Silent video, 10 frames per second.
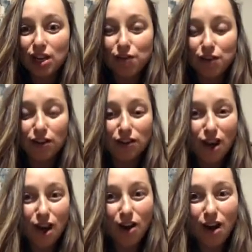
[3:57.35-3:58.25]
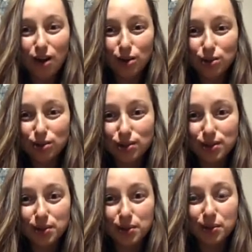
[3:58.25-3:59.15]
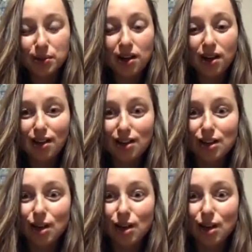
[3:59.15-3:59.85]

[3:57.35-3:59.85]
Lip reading: You figured out how to now